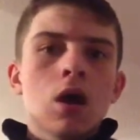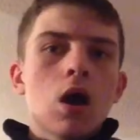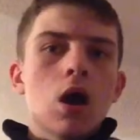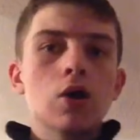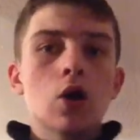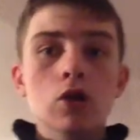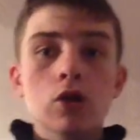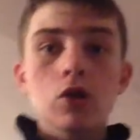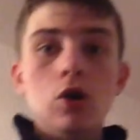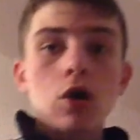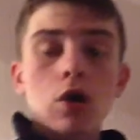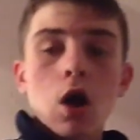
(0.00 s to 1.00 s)
On
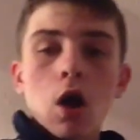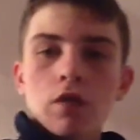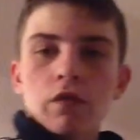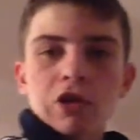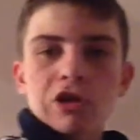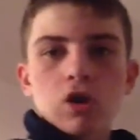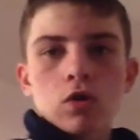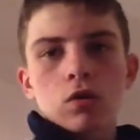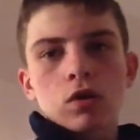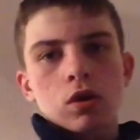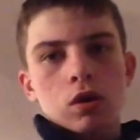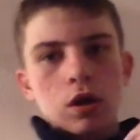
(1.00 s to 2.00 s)
the other fronts, though,
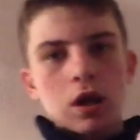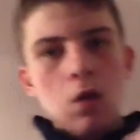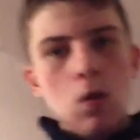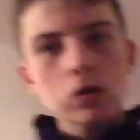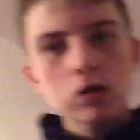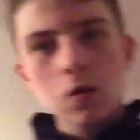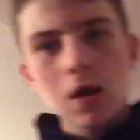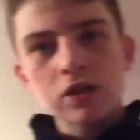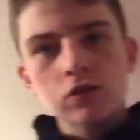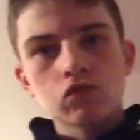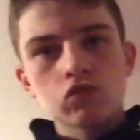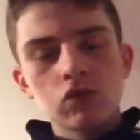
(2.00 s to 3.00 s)
it also
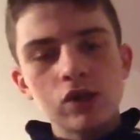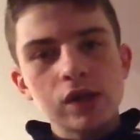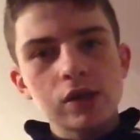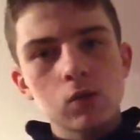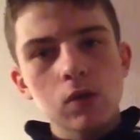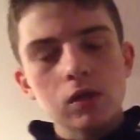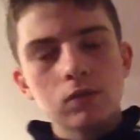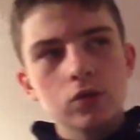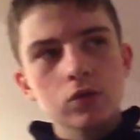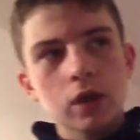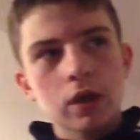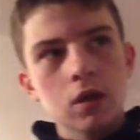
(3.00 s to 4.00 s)
adds really cool
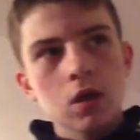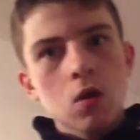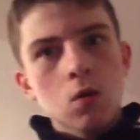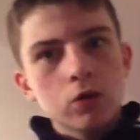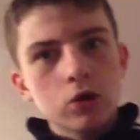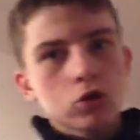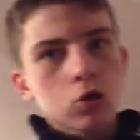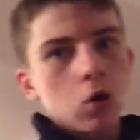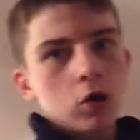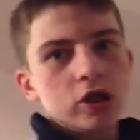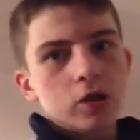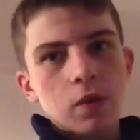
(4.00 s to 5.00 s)
elements. Like, when you're
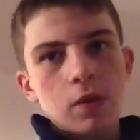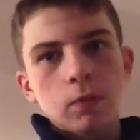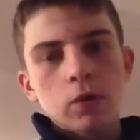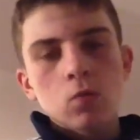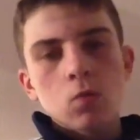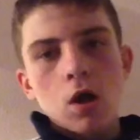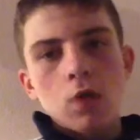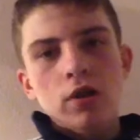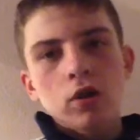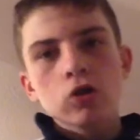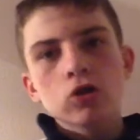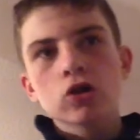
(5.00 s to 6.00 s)
talking to people in the world, they're
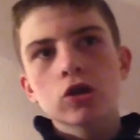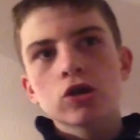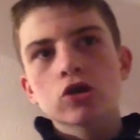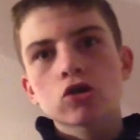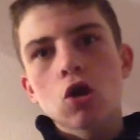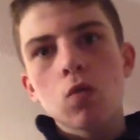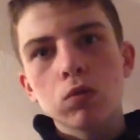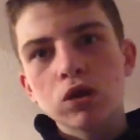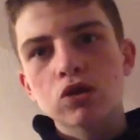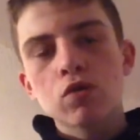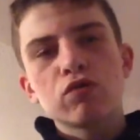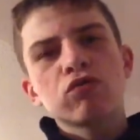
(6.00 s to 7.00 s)
not just going to stop what
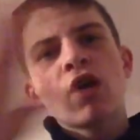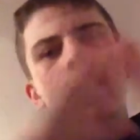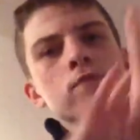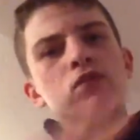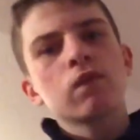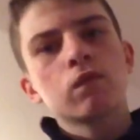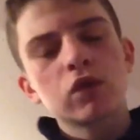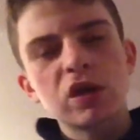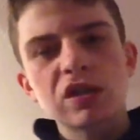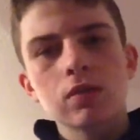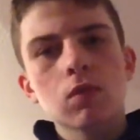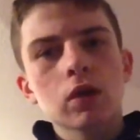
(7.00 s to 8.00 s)
they're doing. Time doesn't freeze
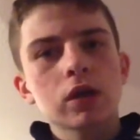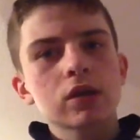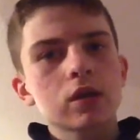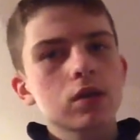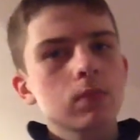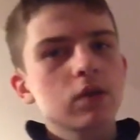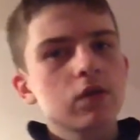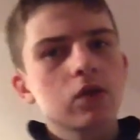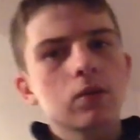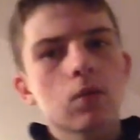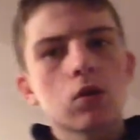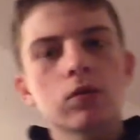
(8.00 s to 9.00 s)
anymore like it did in Oblivion
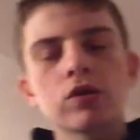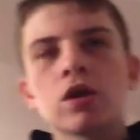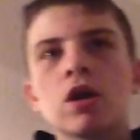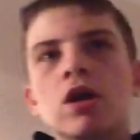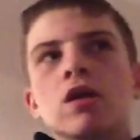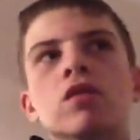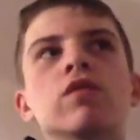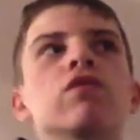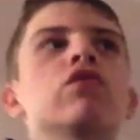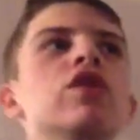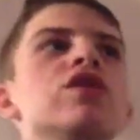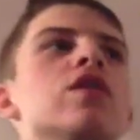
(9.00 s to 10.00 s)
and Morrowind. It doesn't
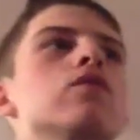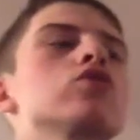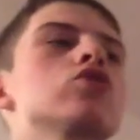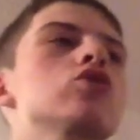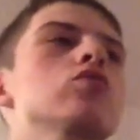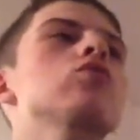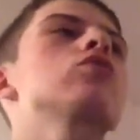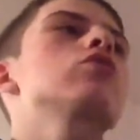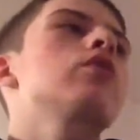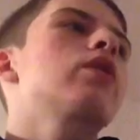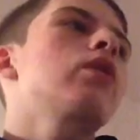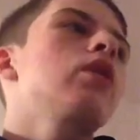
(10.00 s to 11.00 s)
freeze and everyone just stops what they're
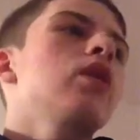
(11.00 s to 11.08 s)
doing.